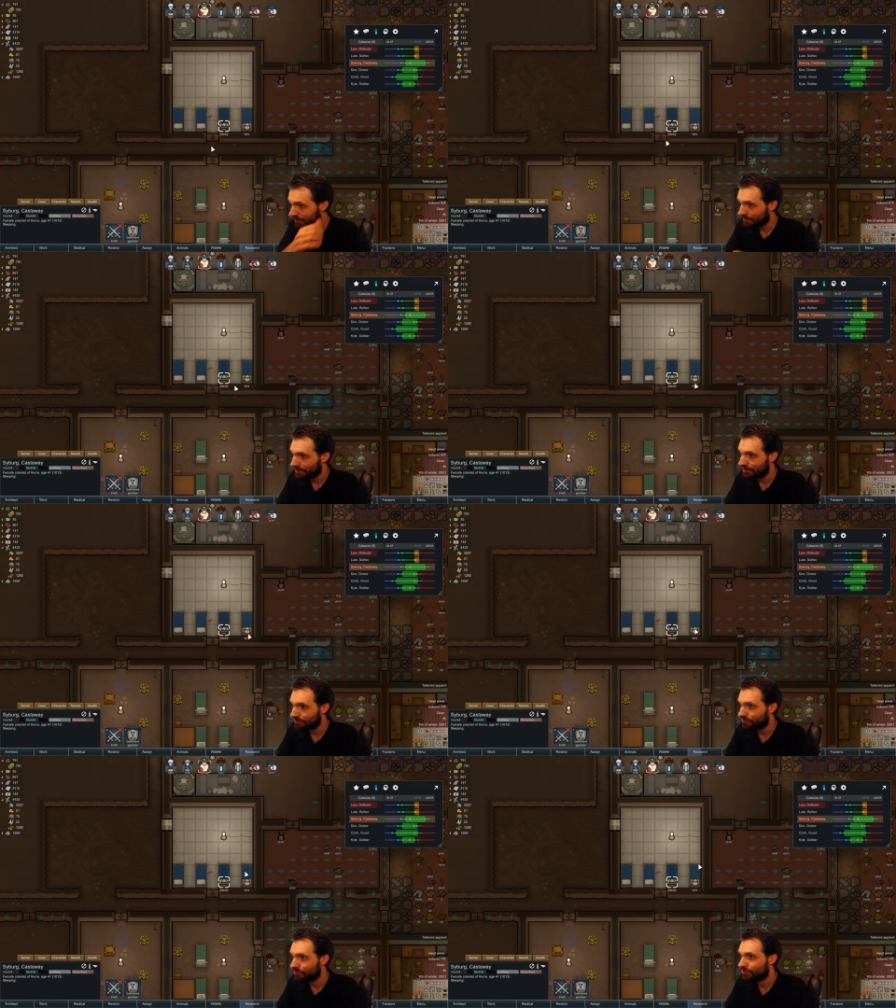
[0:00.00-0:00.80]

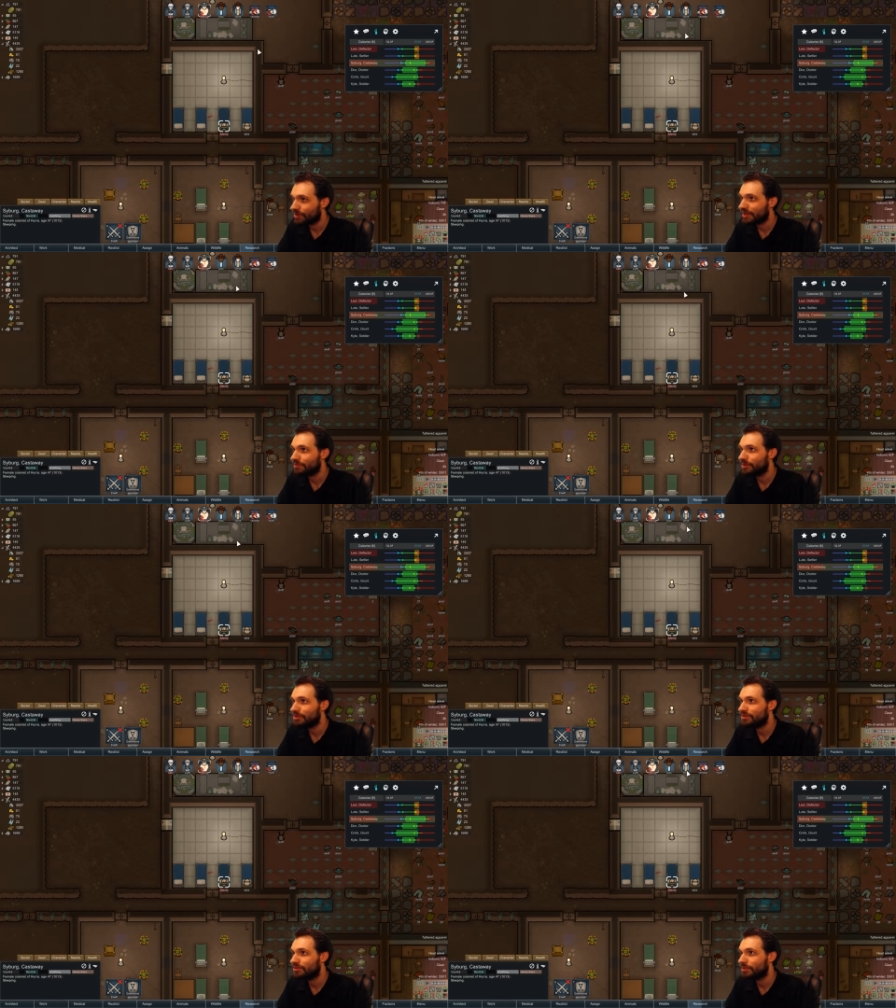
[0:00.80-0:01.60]
Um, what can we
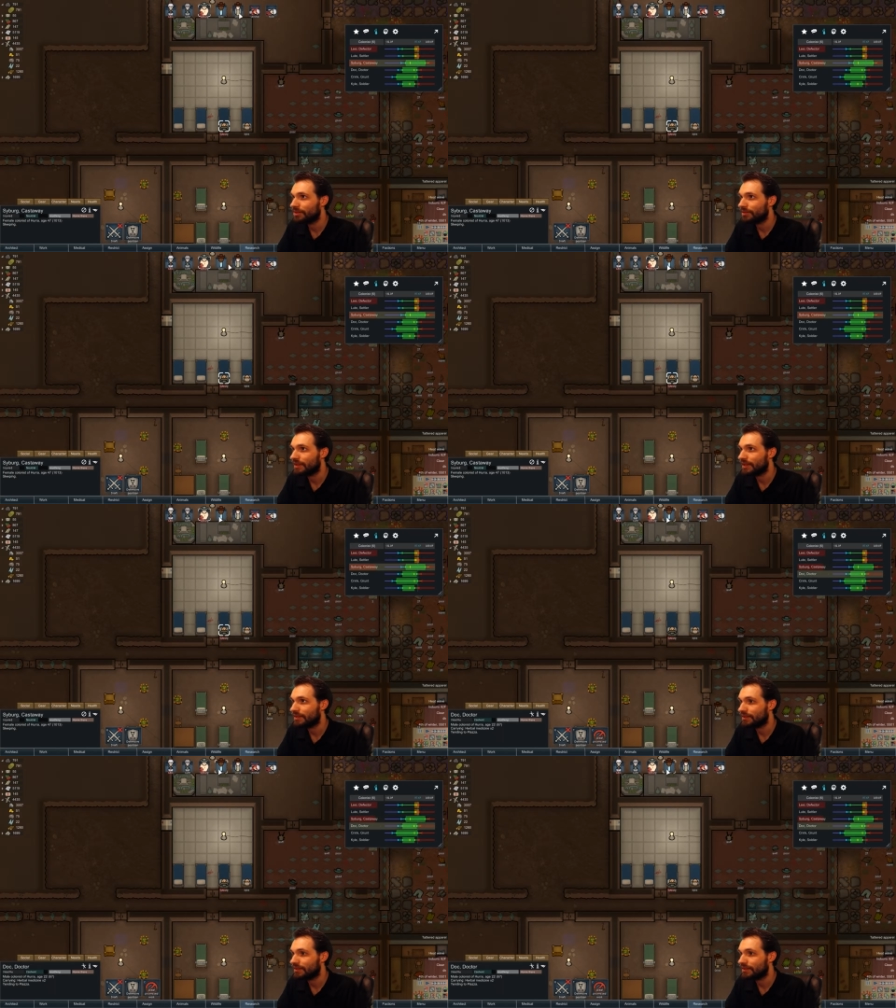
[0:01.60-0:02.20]
do about that?